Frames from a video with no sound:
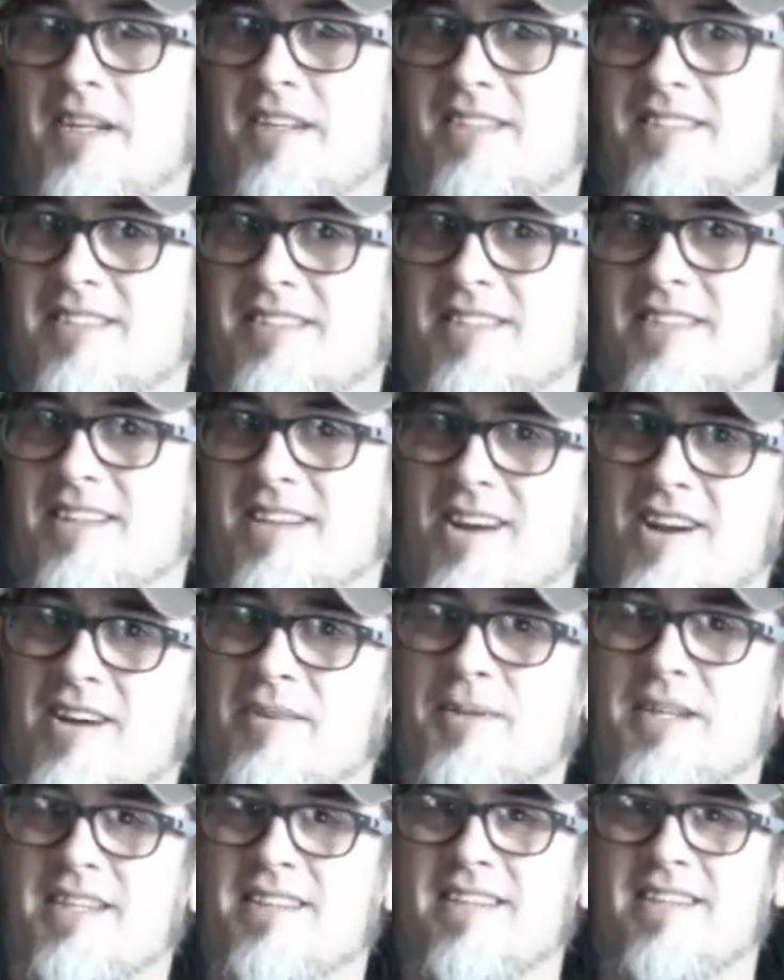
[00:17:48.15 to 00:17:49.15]
because in the
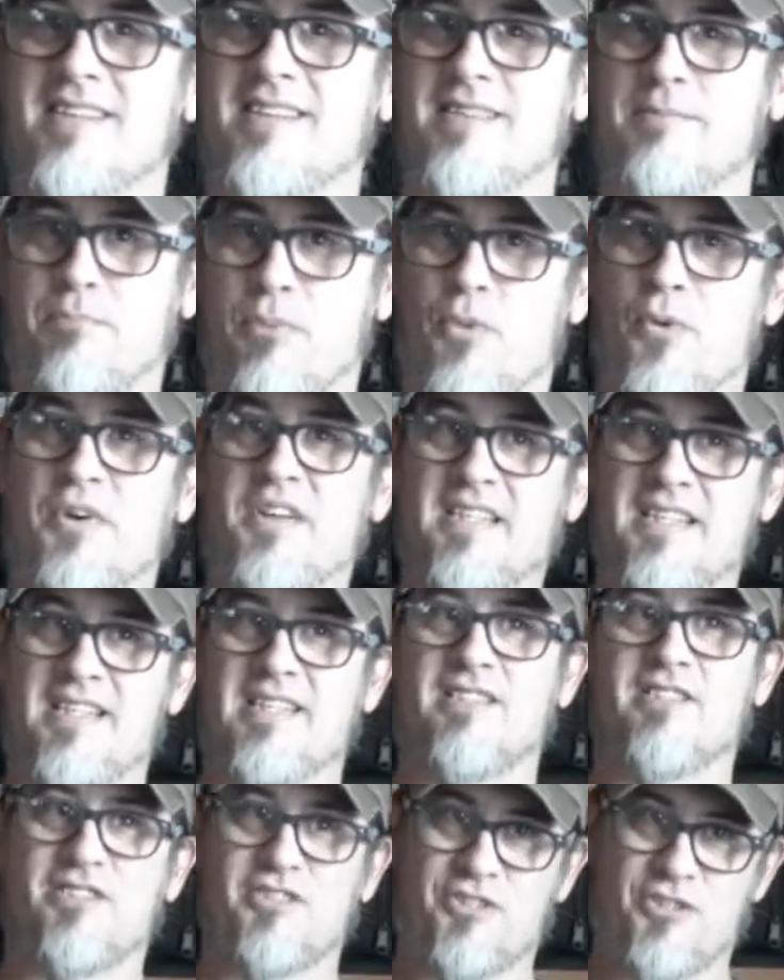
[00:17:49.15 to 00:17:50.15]
Army, the point
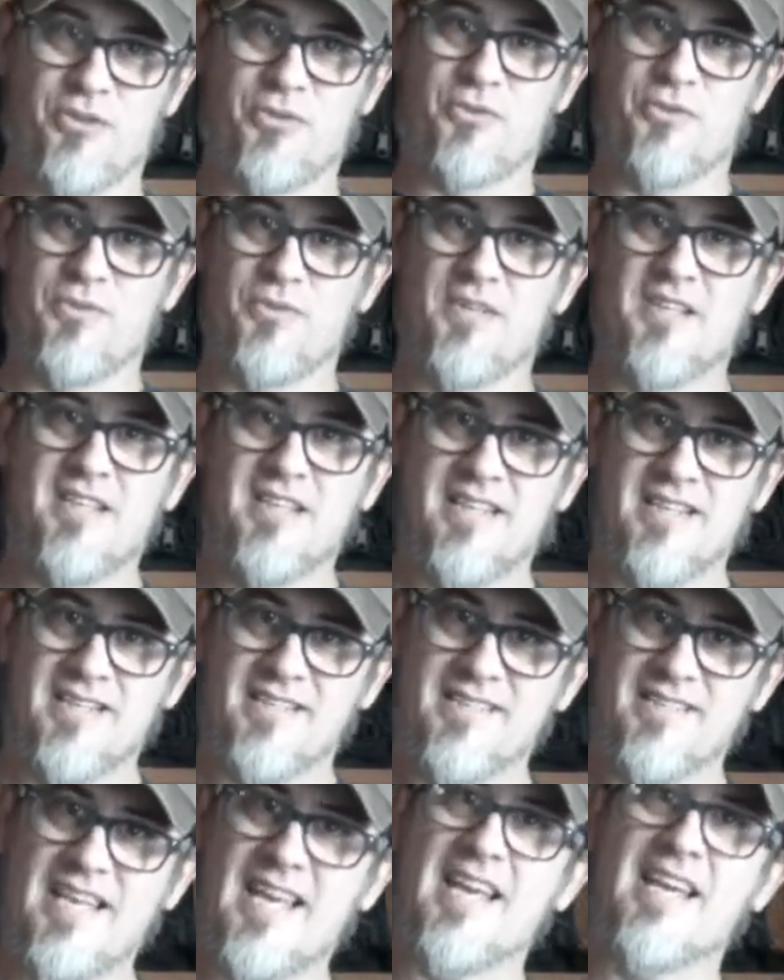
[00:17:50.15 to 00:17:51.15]
is to
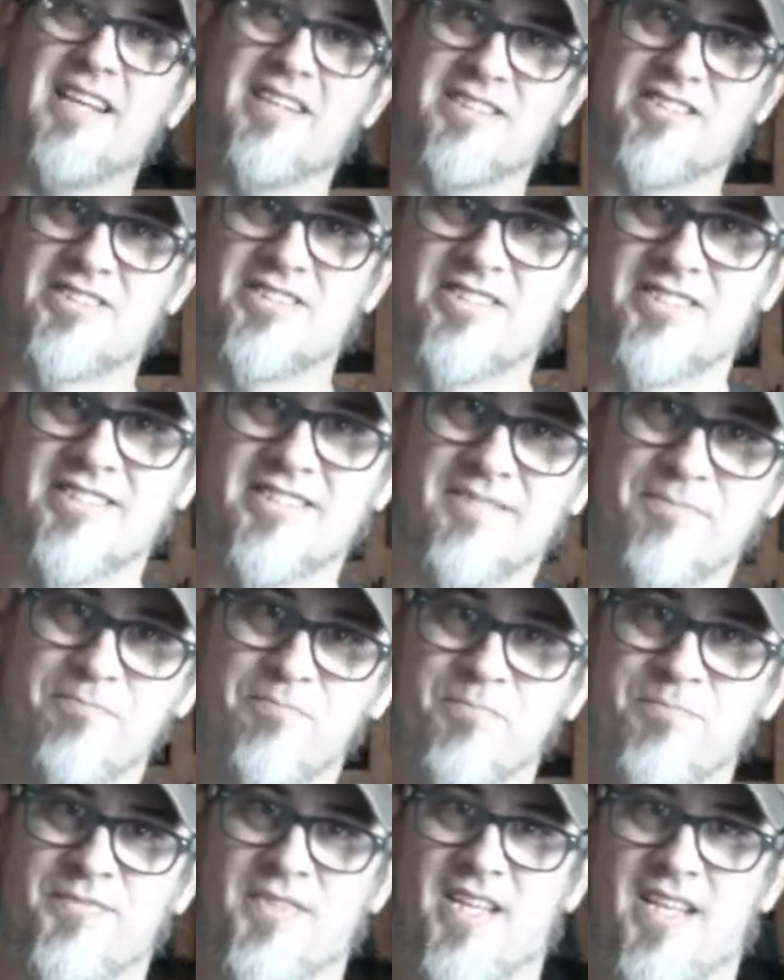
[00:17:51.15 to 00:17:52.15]
engage
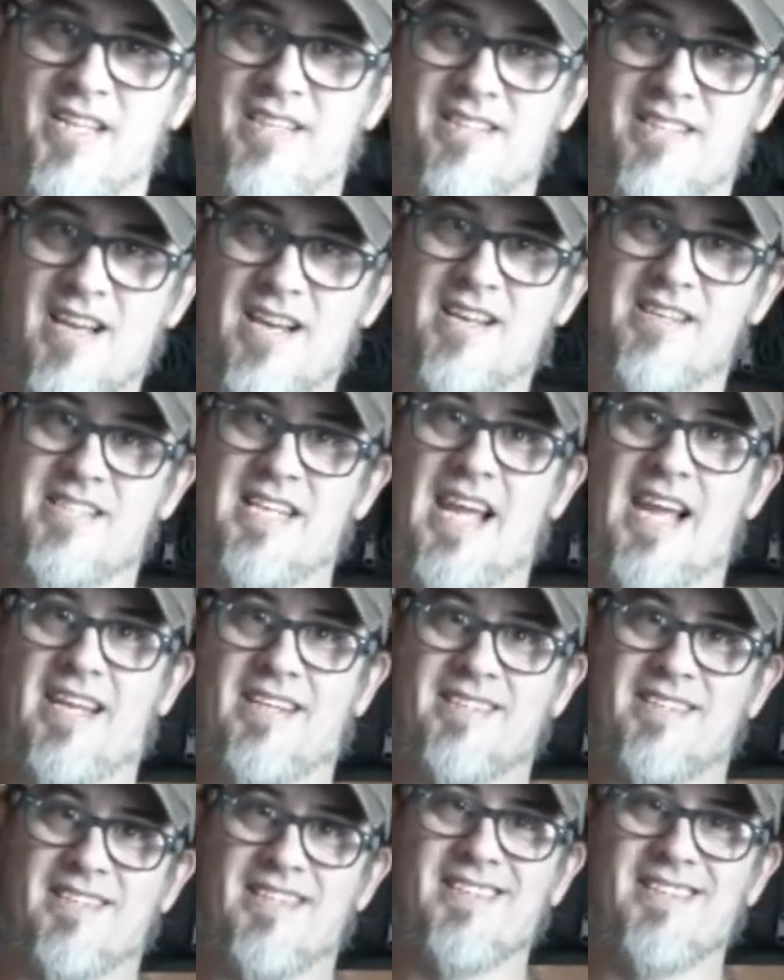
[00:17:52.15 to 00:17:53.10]
in contact.